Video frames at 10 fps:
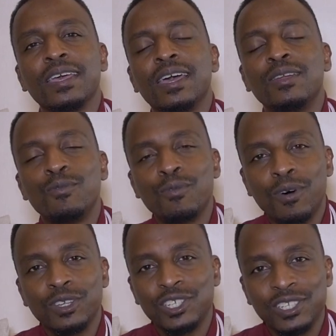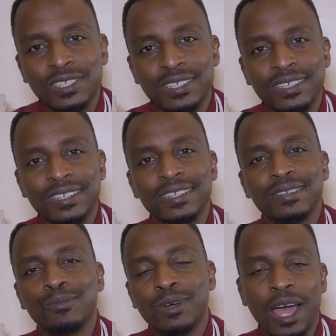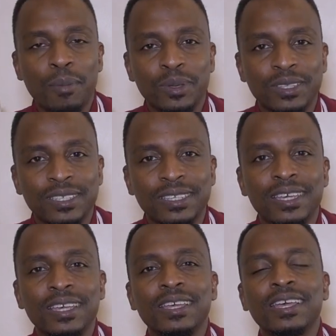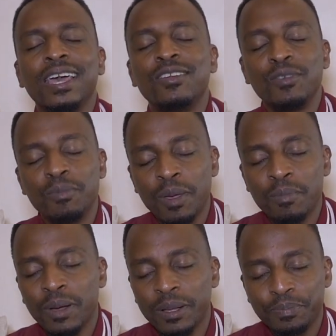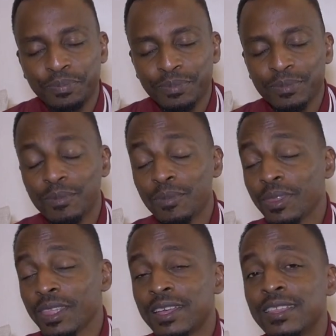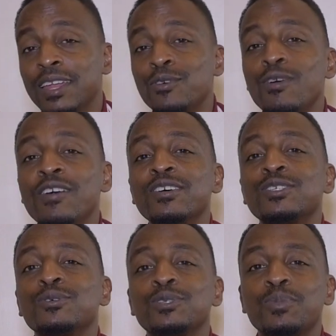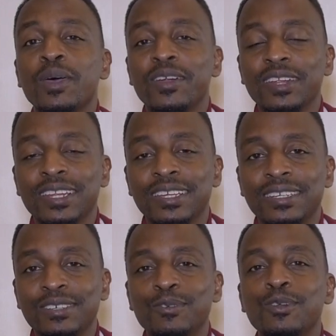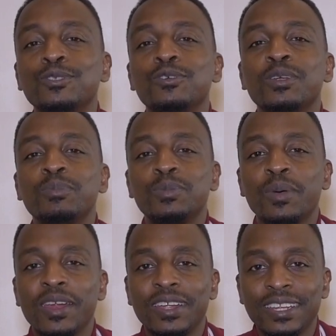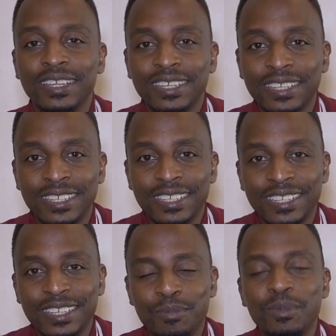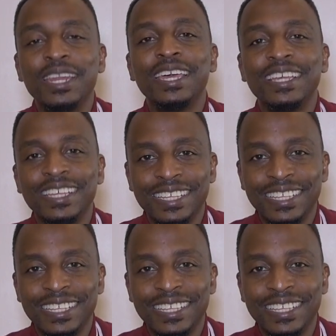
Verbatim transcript: And watch what happens. And remember that whoever sows sparingly will also reap sparingly. Meaning